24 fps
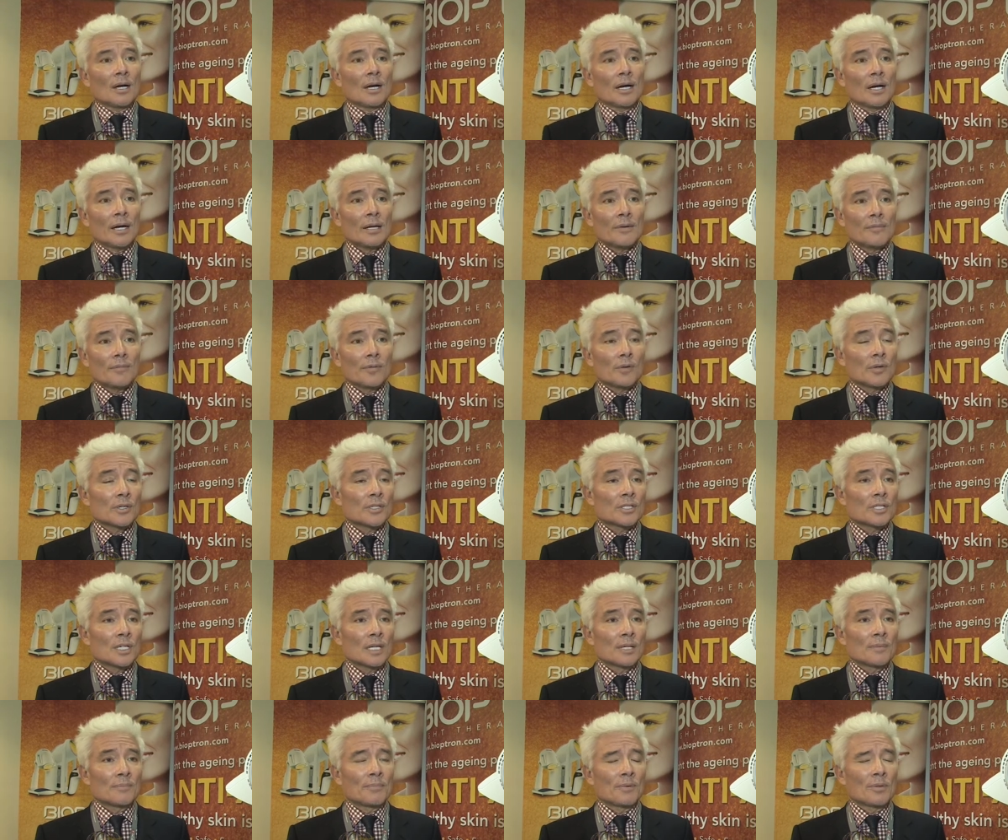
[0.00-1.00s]
I, for
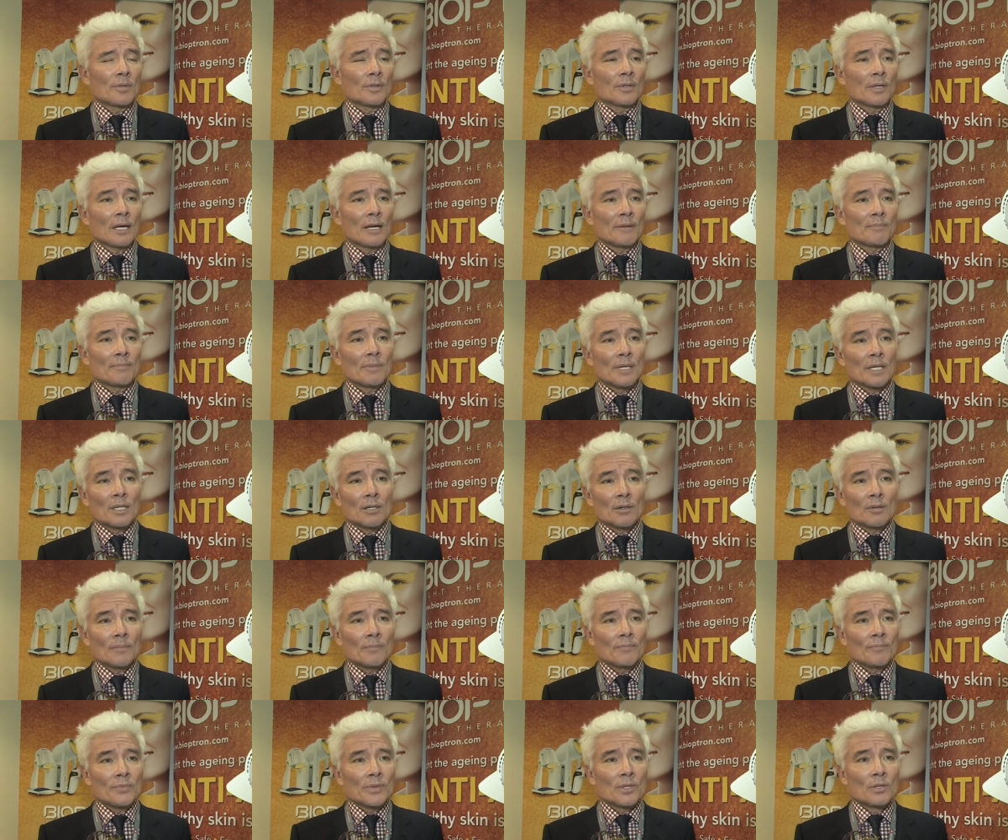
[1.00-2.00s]
example, have my
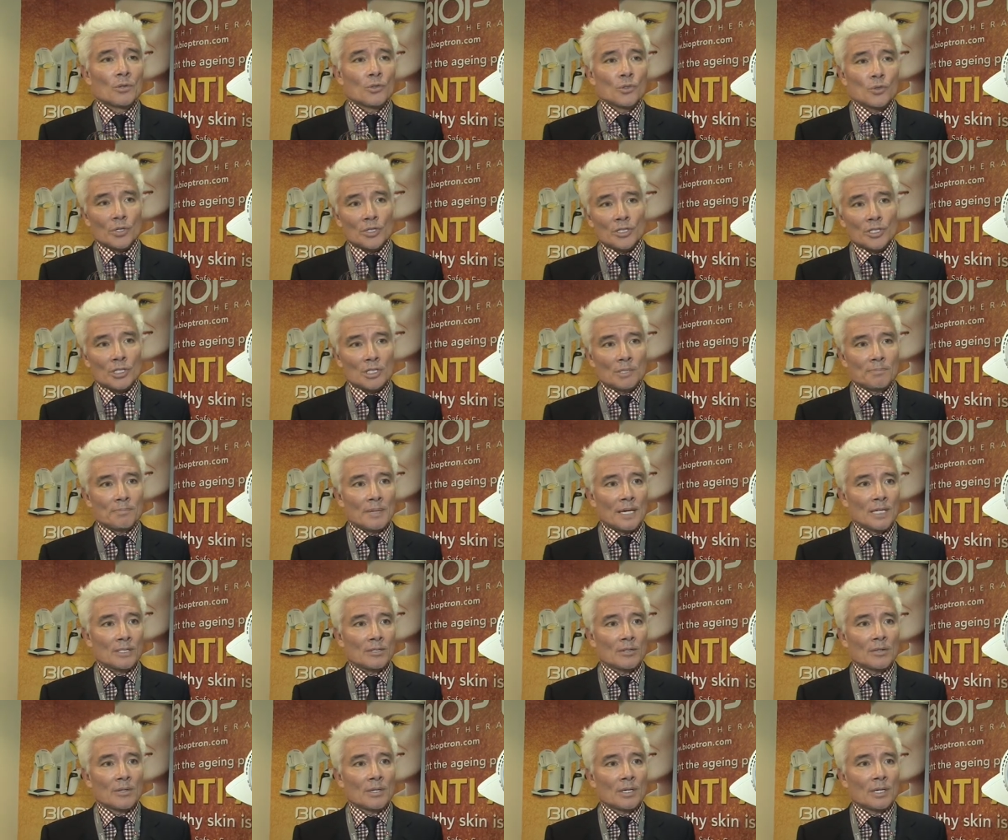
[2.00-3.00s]
own nutritious
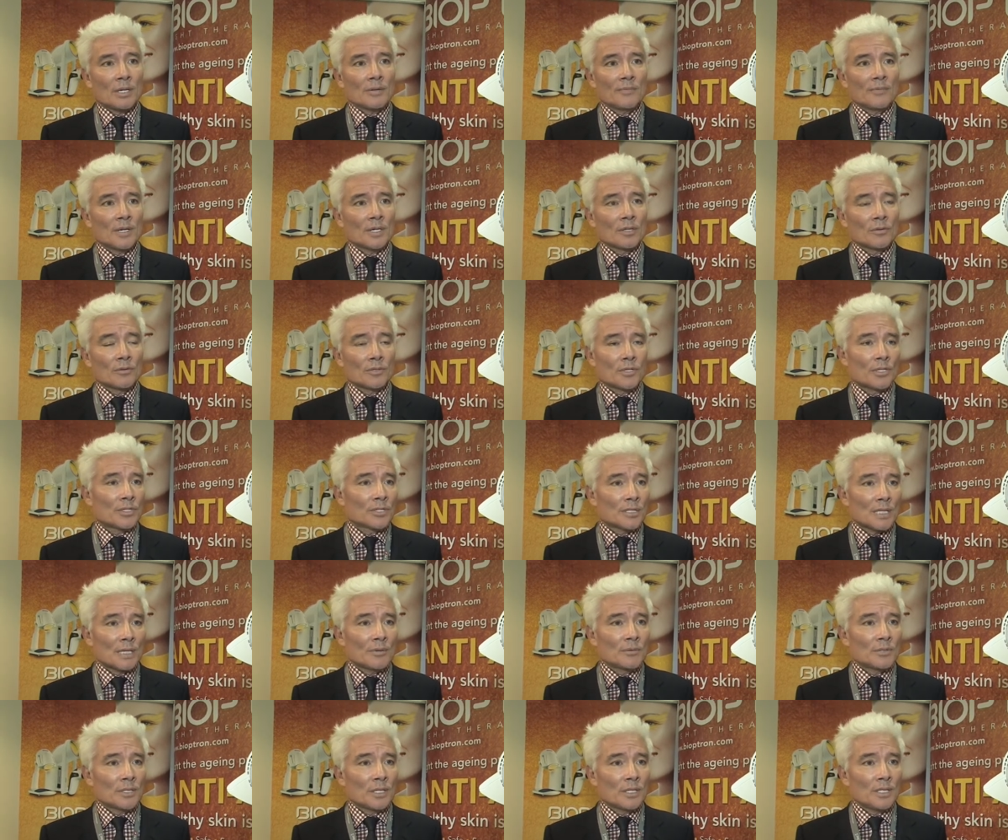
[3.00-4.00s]
pattern that I followed since
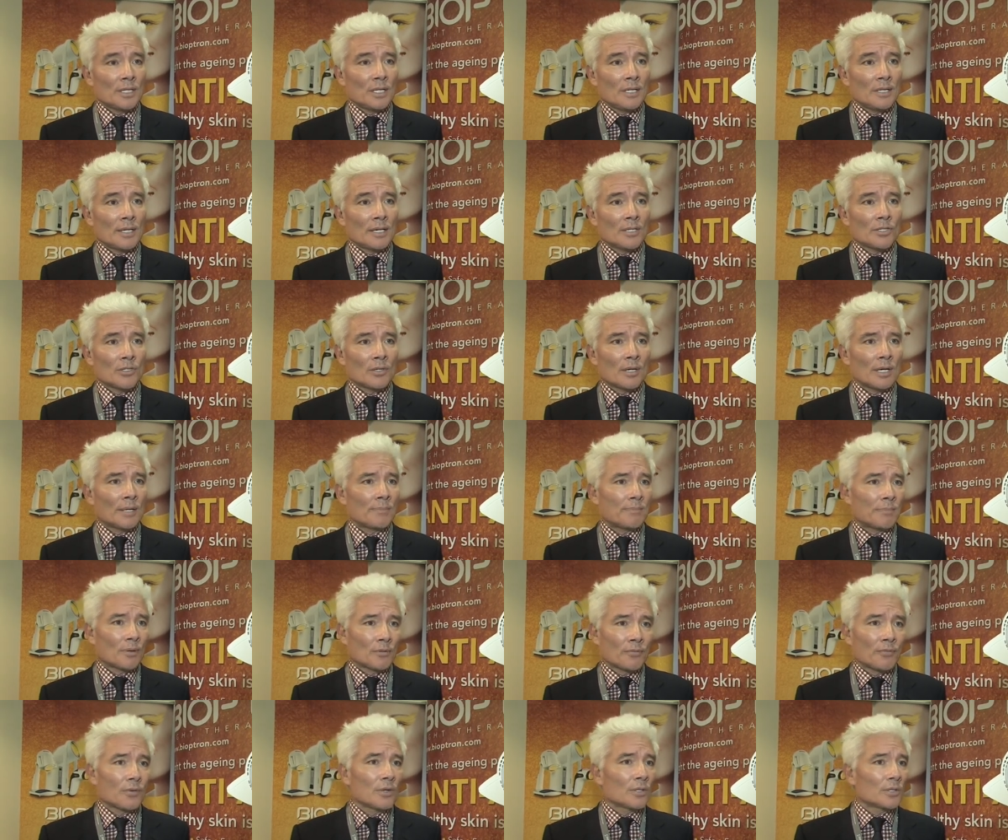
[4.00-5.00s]
I was a teenager. I
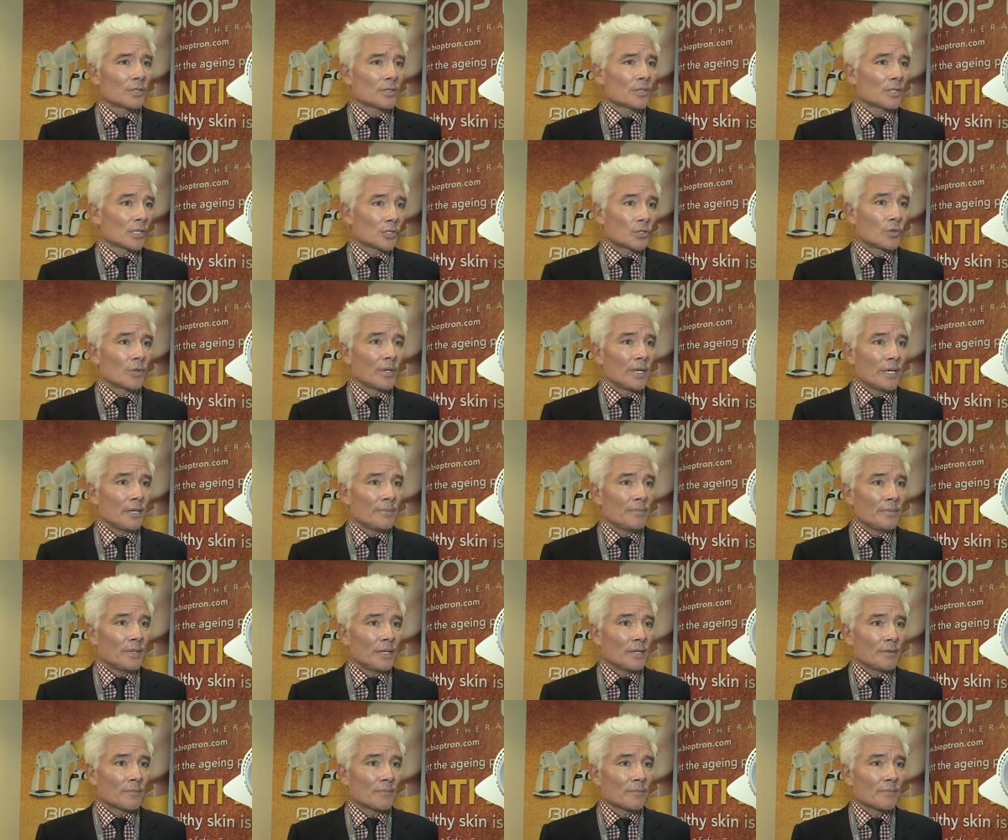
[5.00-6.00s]
prefer not to eat meat.